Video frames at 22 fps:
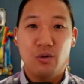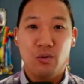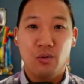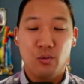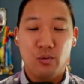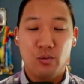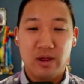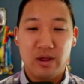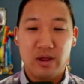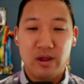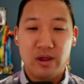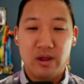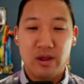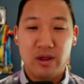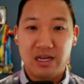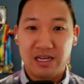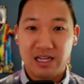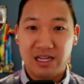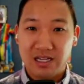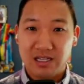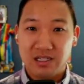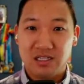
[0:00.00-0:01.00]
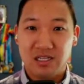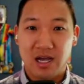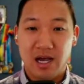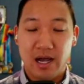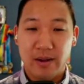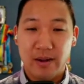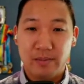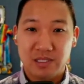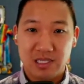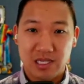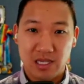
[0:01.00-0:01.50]
We needed to
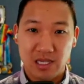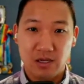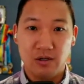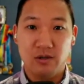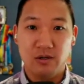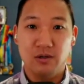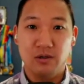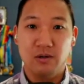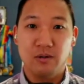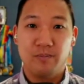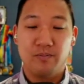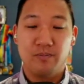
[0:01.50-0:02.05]
upskill